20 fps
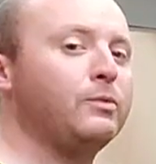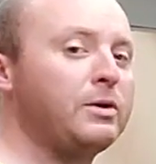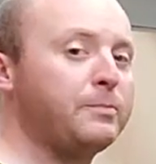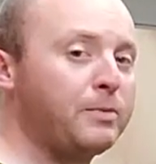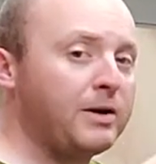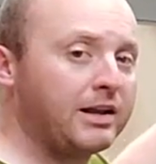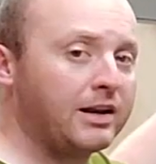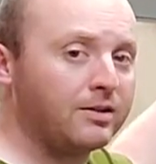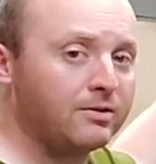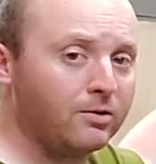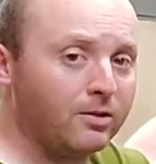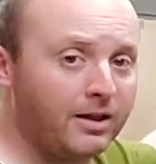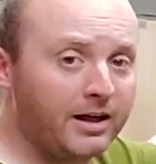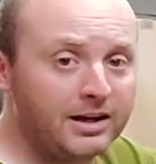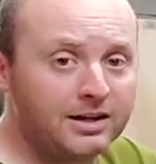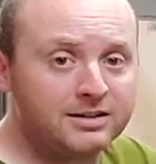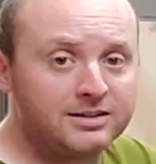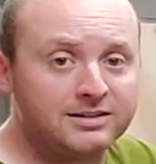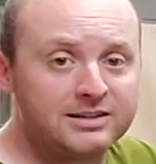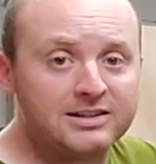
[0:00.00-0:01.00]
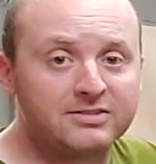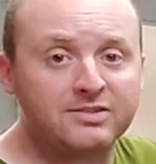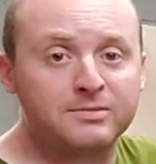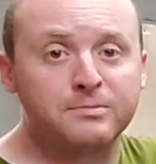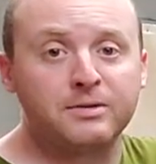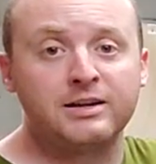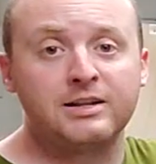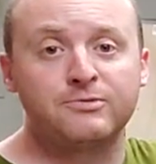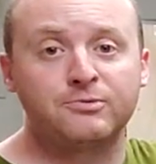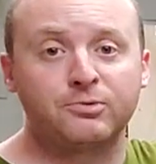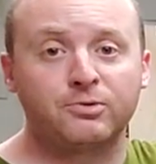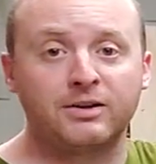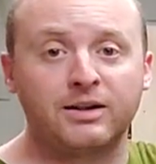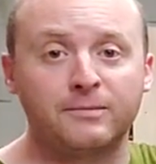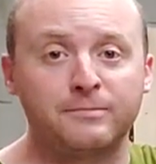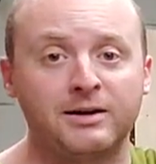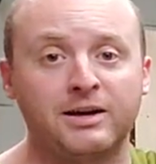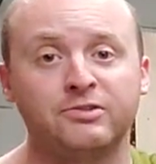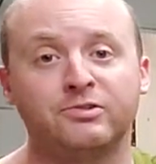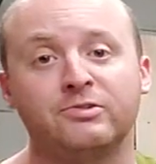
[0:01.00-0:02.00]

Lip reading: We paid a lot of decent money for that